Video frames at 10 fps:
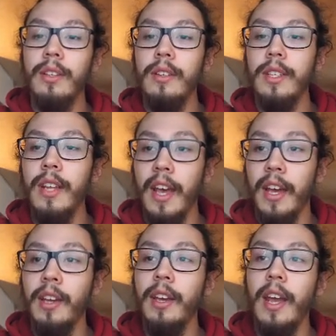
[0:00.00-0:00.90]

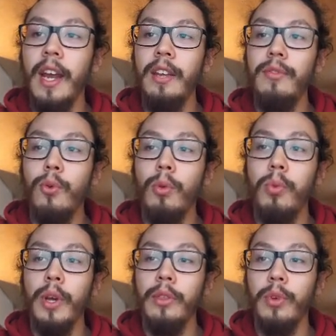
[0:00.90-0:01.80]
today,
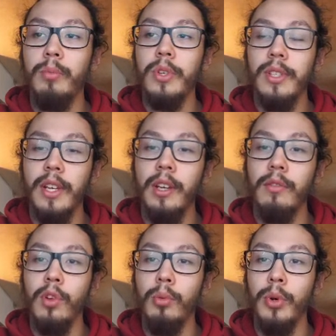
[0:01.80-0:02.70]
84.3% of
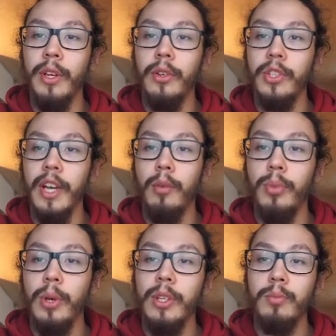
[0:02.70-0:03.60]
global energy
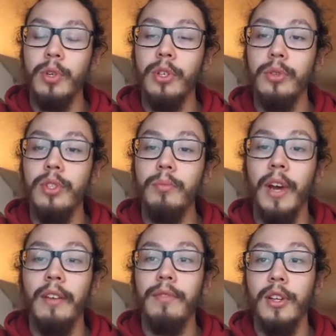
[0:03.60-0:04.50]
output is produced
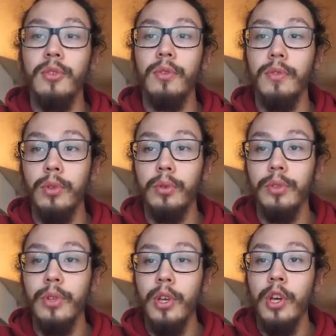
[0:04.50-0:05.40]
by fossil
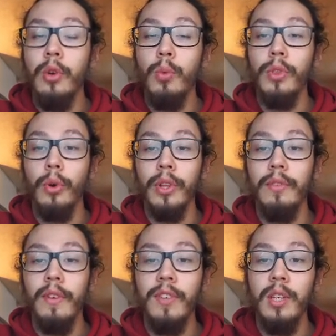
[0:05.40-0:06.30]
fuels, with only
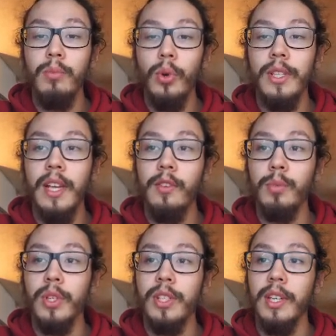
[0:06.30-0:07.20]

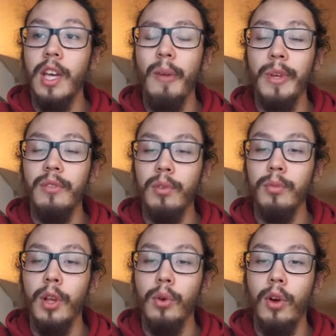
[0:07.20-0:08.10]
15.7% coming
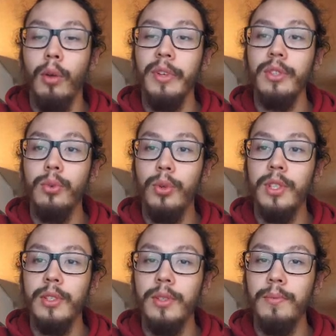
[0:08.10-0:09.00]
from low-carbon
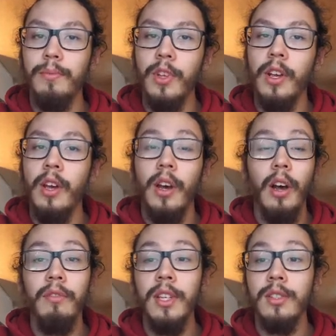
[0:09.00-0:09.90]
sources.
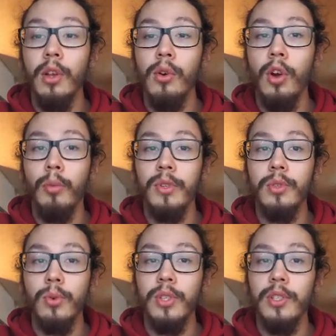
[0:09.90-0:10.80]
Of these low-carbon
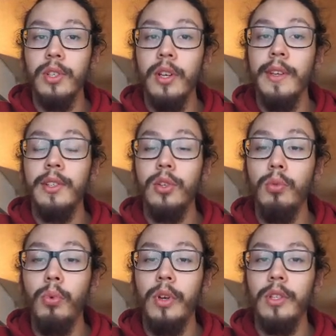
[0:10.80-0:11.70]
sources,
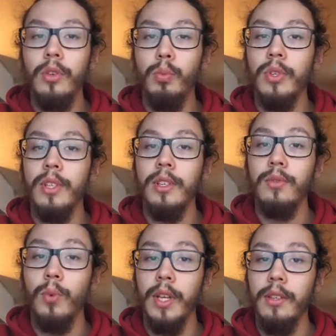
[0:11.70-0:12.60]
2.2%
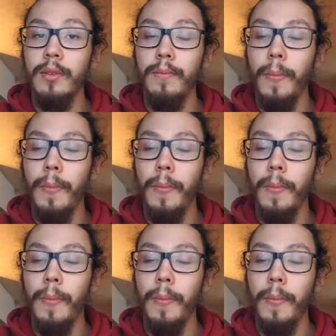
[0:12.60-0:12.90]
is wind,